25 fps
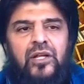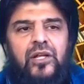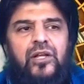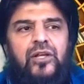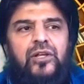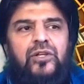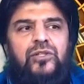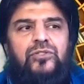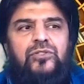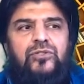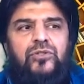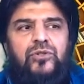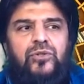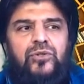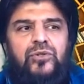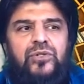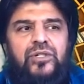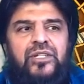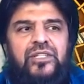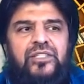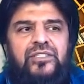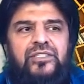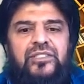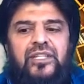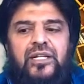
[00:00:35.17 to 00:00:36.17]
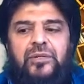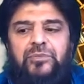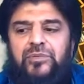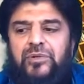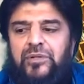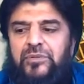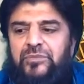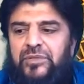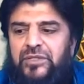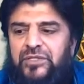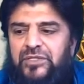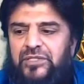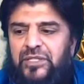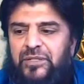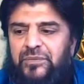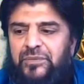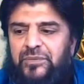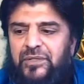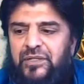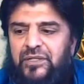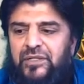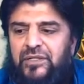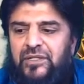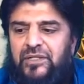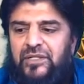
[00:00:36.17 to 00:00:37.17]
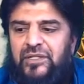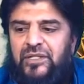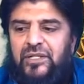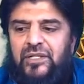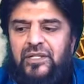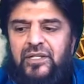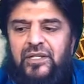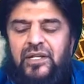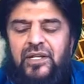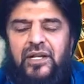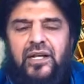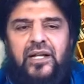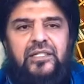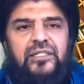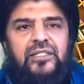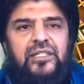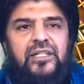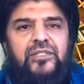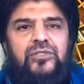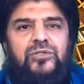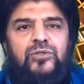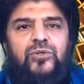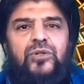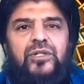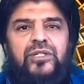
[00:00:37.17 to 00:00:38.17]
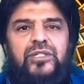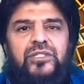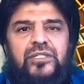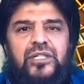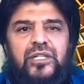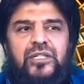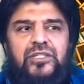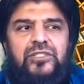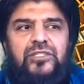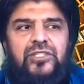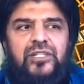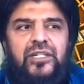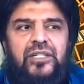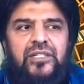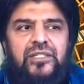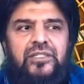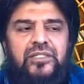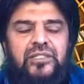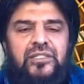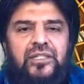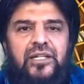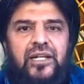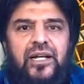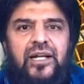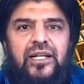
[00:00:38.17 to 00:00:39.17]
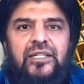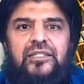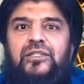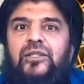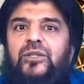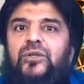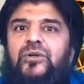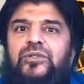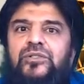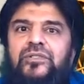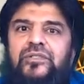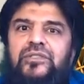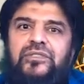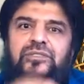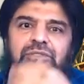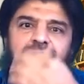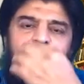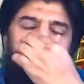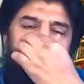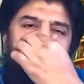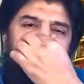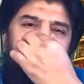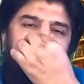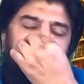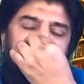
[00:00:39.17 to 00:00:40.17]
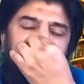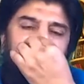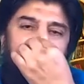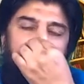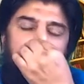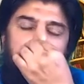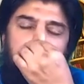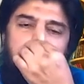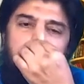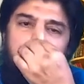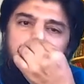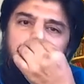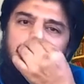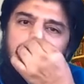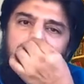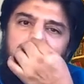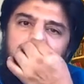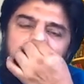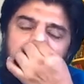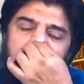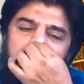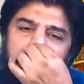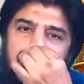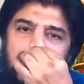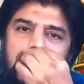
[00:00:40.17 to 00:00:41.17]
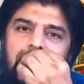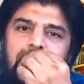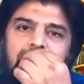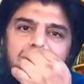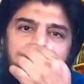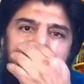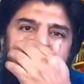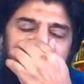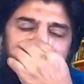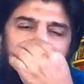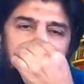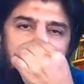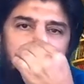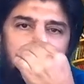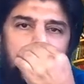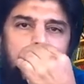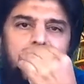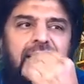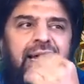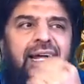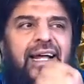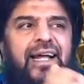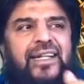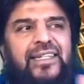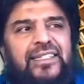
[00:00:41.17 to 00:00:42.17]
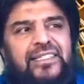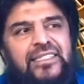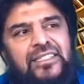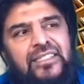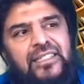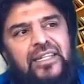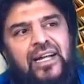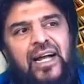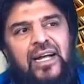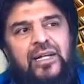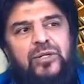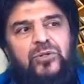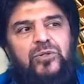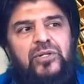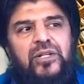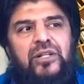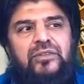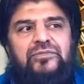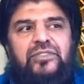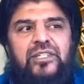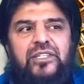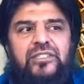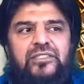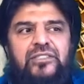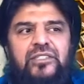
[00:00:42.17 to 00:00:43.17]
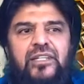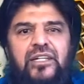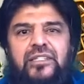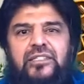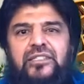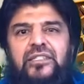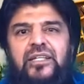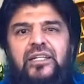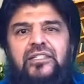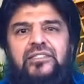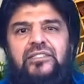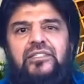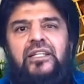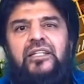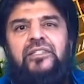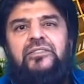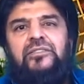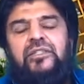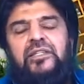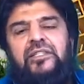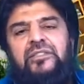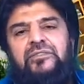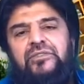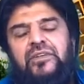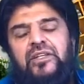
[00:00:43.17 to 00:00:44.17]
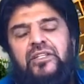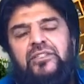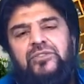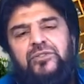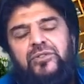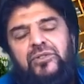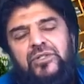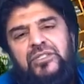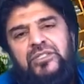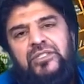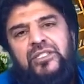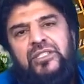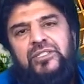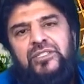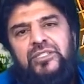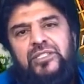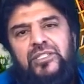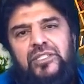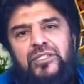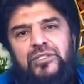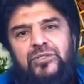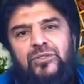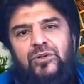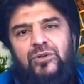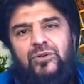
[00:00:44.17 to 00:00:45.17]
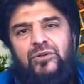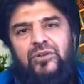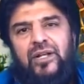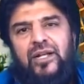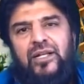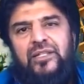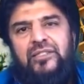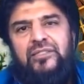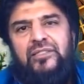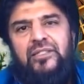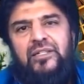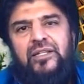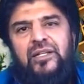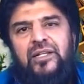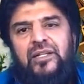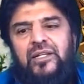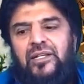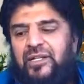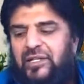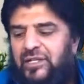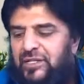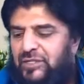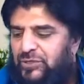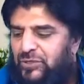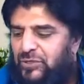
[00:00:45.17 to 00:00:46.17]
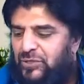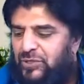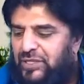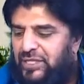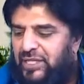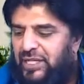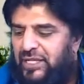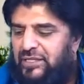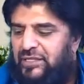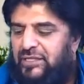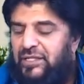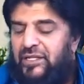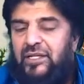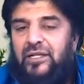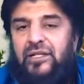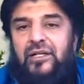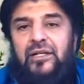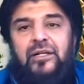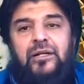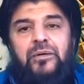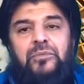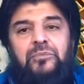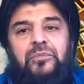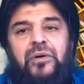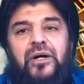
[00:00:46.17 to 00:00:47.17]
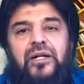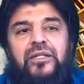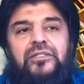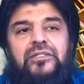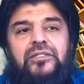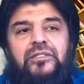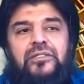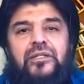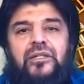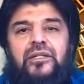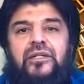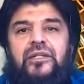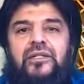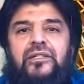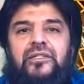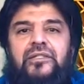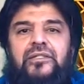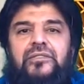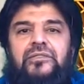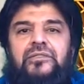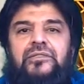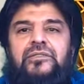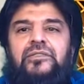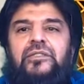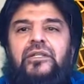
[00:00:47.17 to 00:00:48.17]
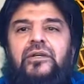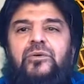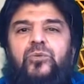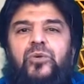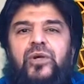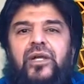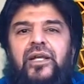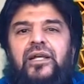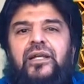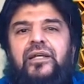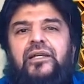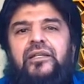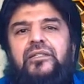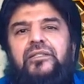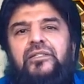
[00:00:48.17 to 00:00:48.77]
So is that permissible? And there's no intention. And look, so the question was very clear, and I could have just said yes, as far as your intention is all right, you can. But the way